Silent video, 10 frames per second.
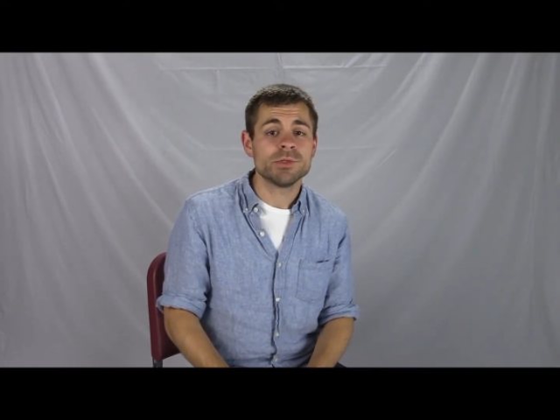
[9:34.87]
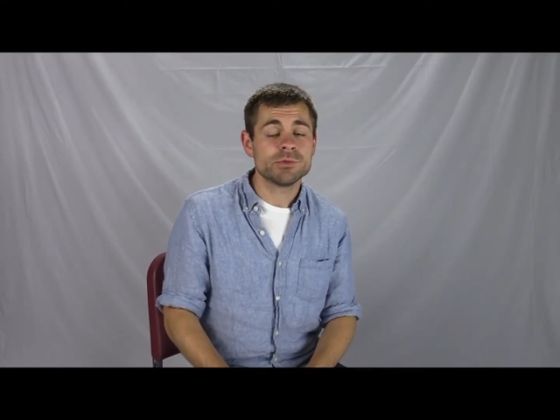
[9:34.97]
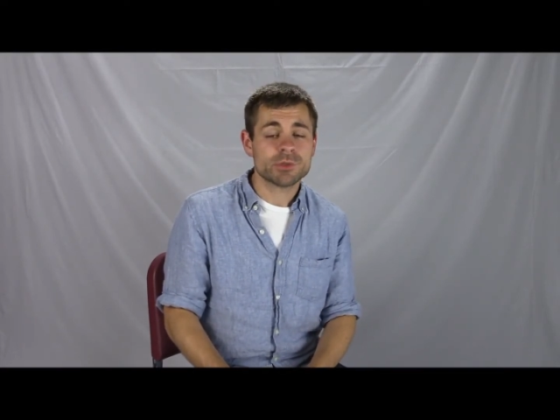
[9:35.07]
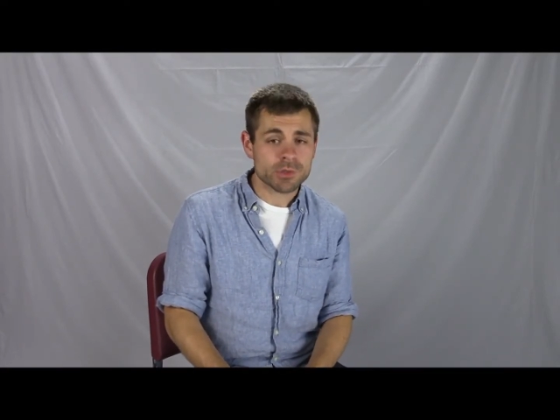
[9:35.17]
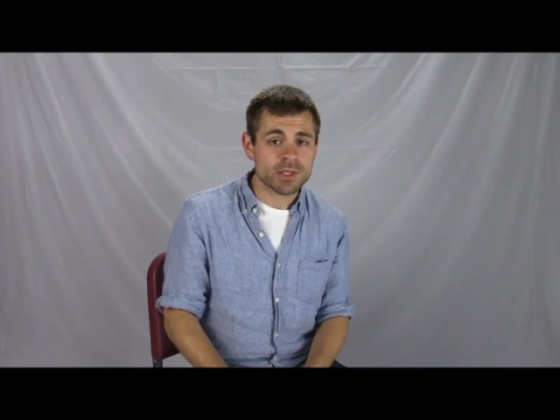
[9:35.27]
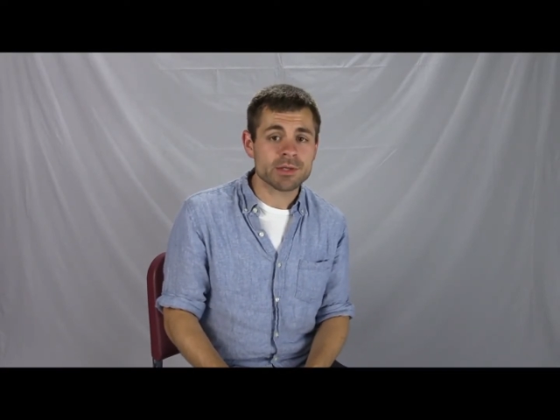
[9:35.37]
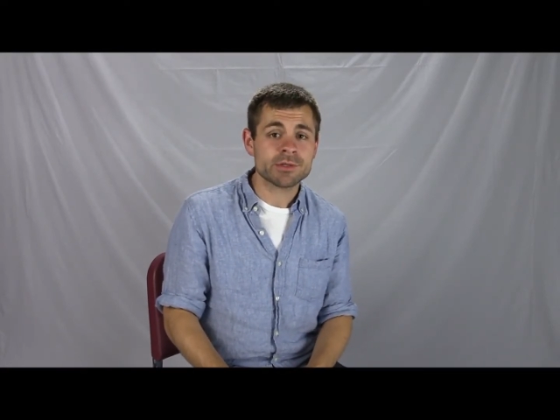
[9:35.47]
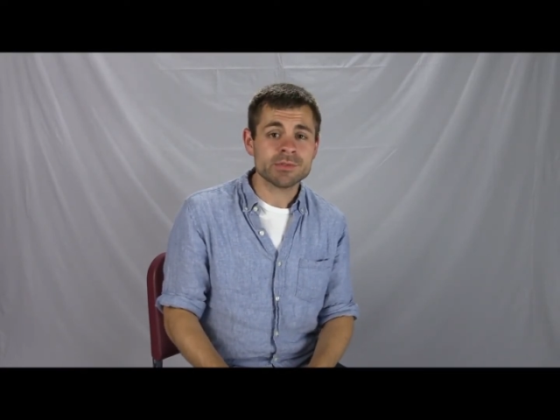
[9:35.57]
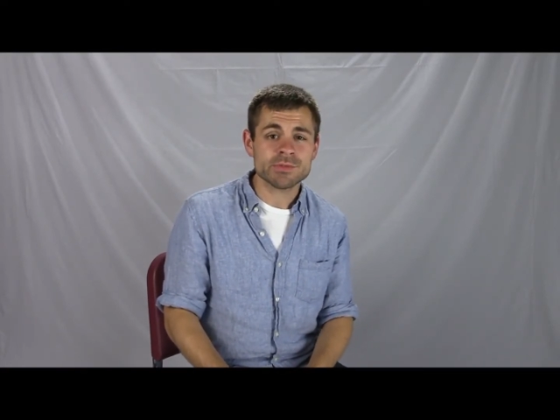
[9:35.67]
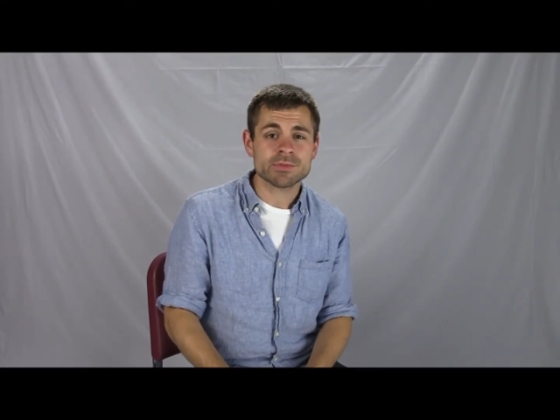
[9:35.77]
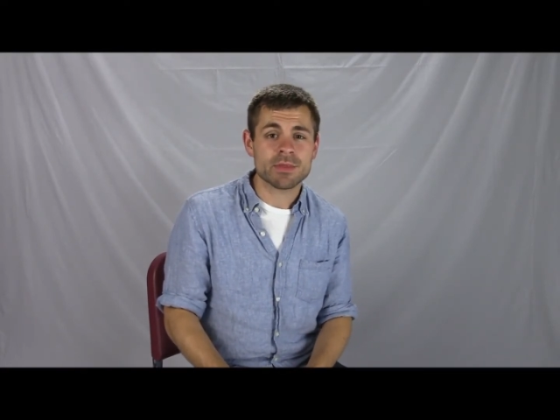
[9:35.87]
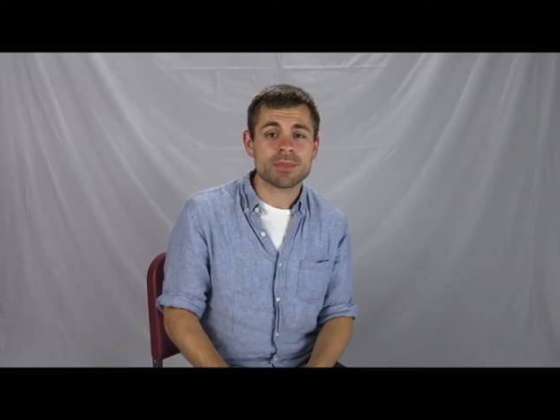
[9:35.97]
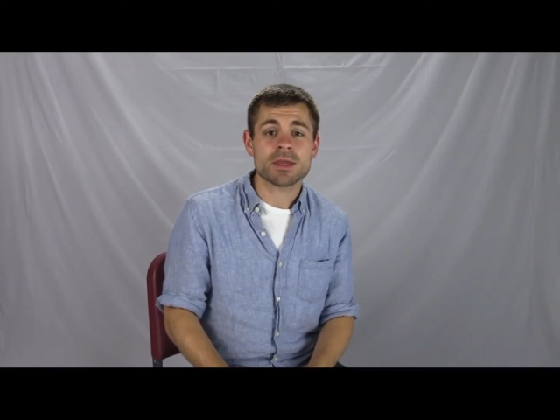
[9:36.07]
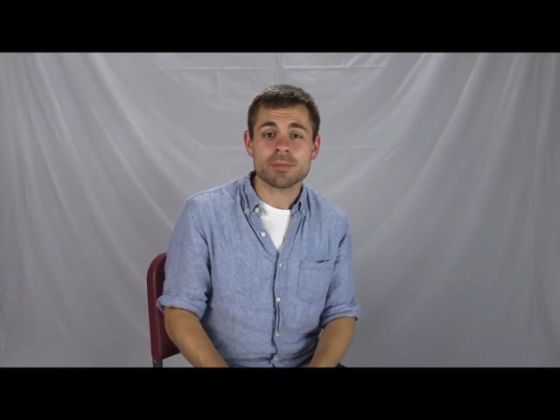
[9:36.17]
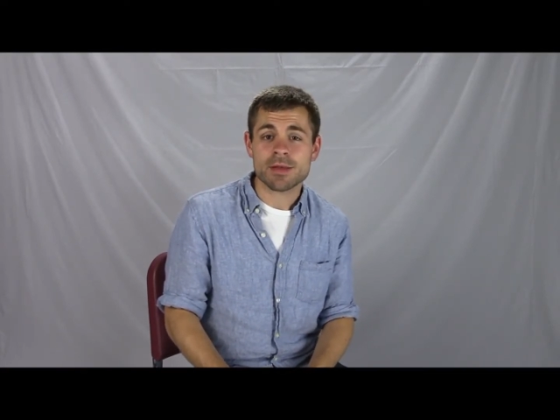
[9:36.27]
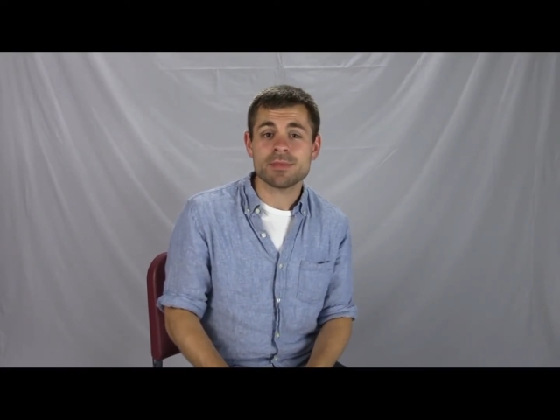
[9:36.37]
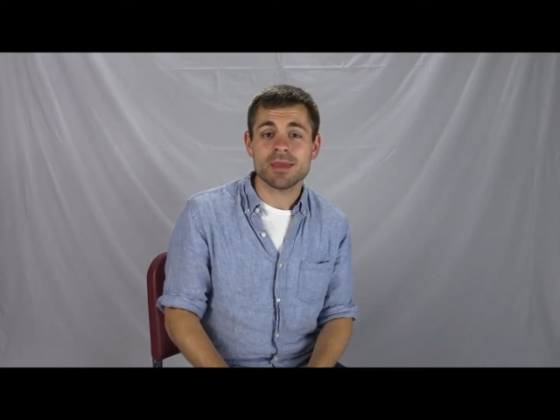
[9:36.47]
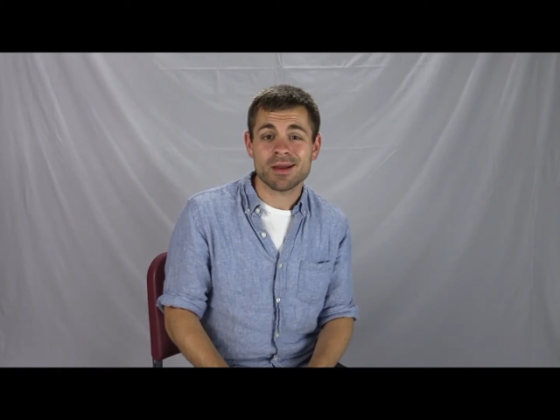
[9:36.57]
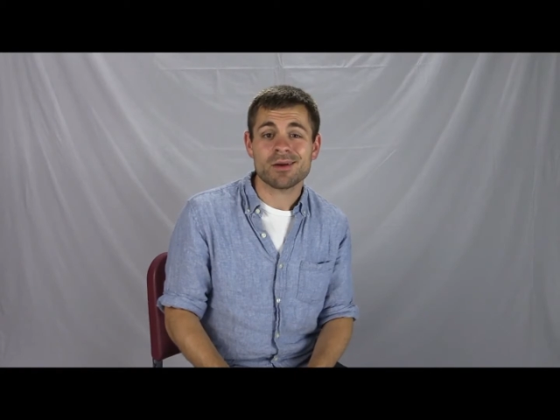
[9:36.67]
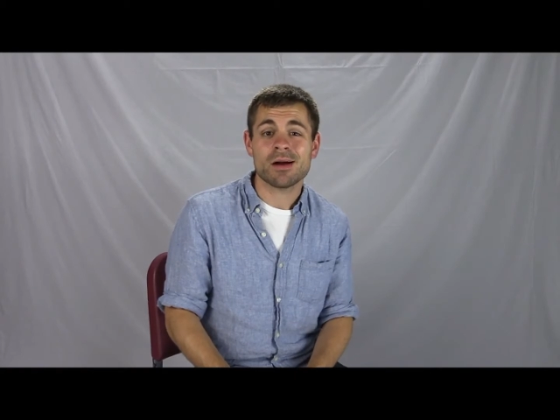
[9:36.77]
Use your ears and think about the
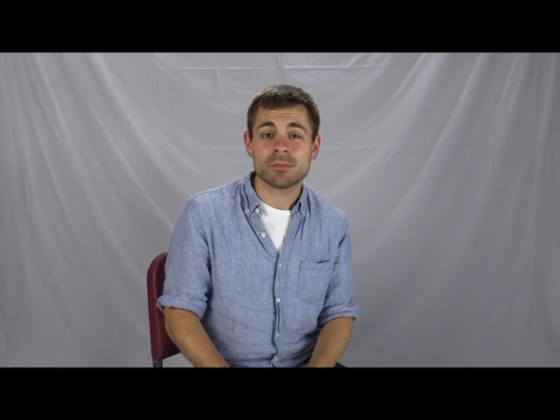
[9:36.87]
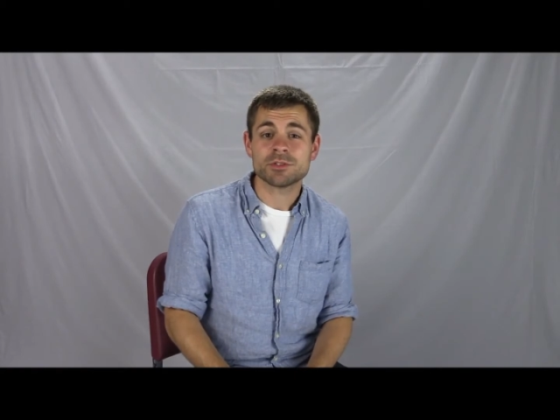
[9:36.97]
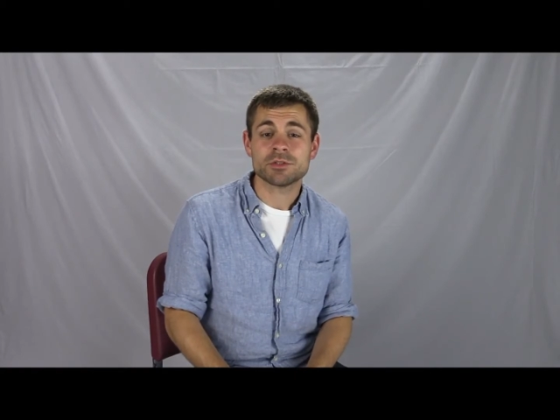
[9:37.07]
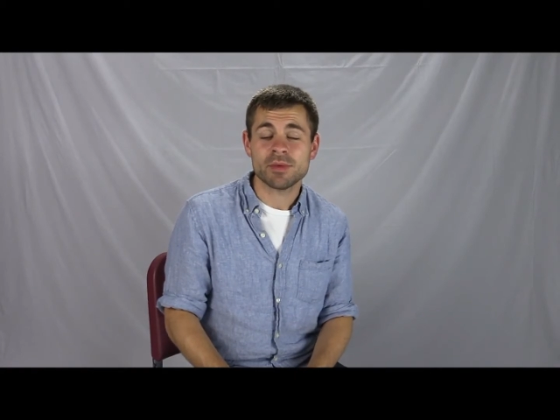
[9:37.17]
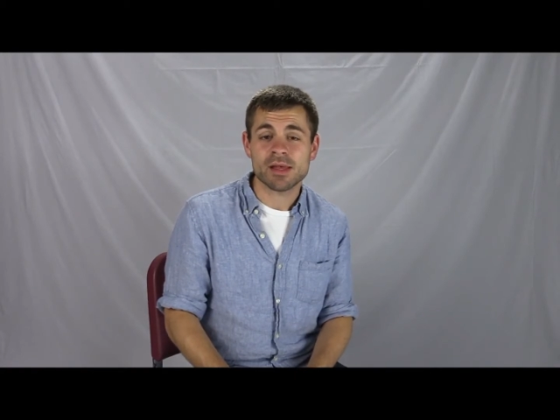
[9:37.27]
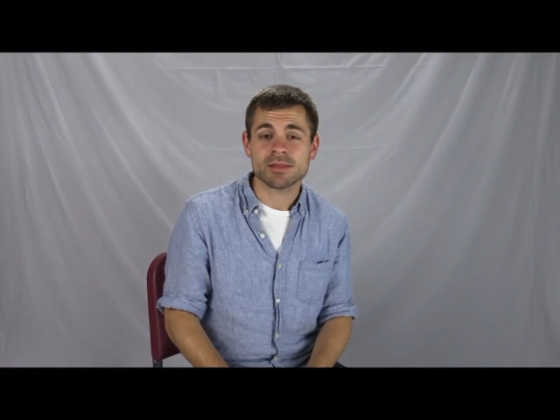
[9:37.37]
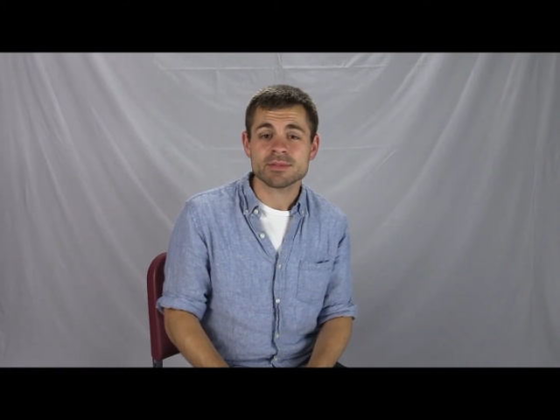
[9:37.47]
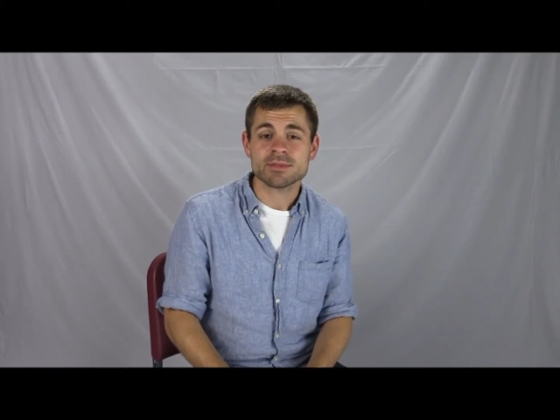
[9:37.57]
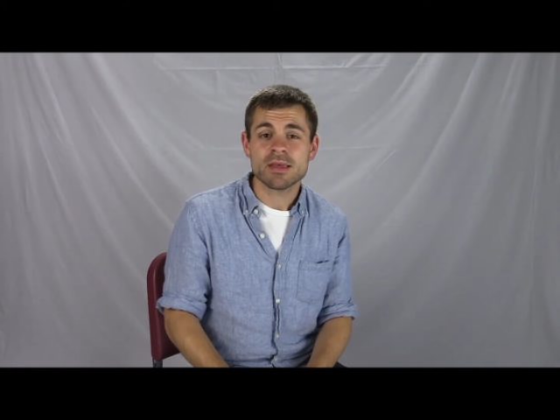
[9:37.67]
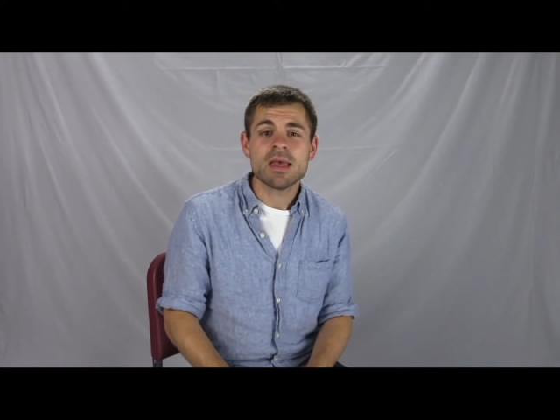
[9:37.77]
air embouchure balance.